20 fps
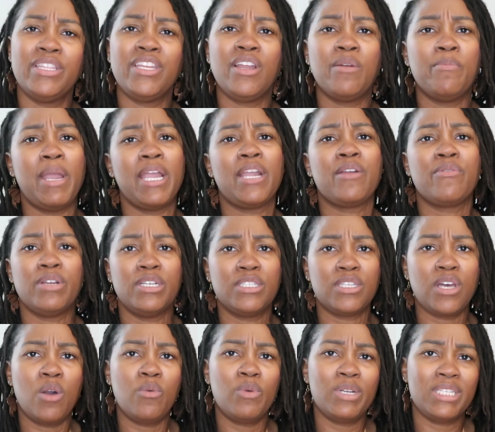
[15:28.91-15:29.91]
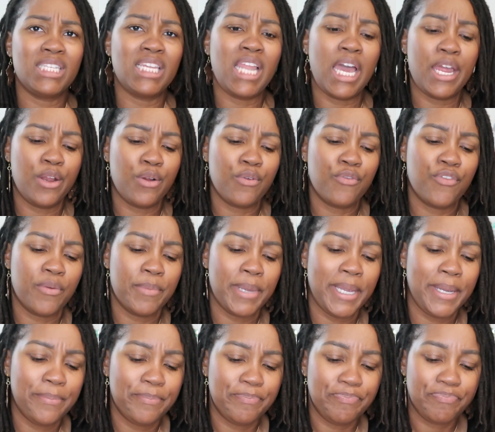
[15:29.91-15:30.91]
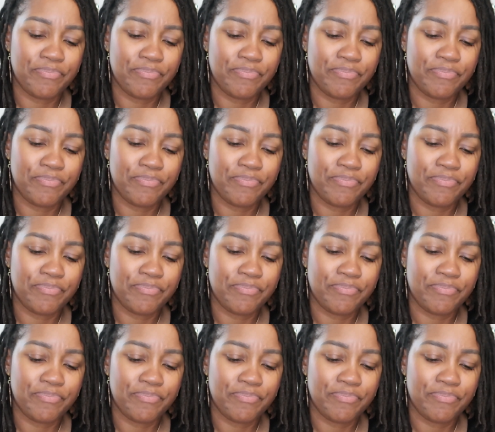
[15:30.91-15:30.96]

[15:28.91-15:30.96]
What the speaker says: Their bakery is always lighter for me.